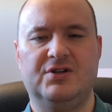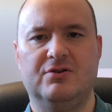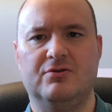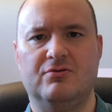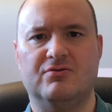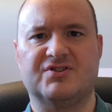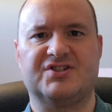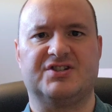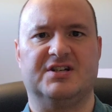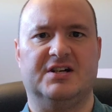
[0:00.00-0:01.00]

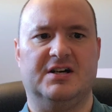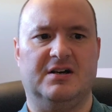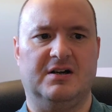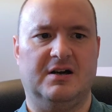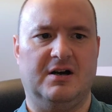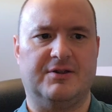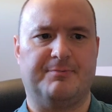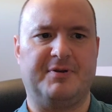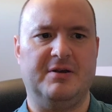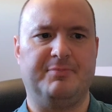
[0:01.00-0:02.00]
use uh,
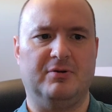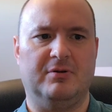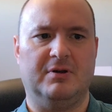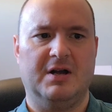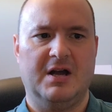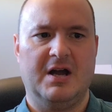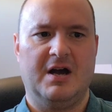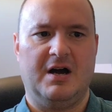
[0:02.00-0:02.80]
other people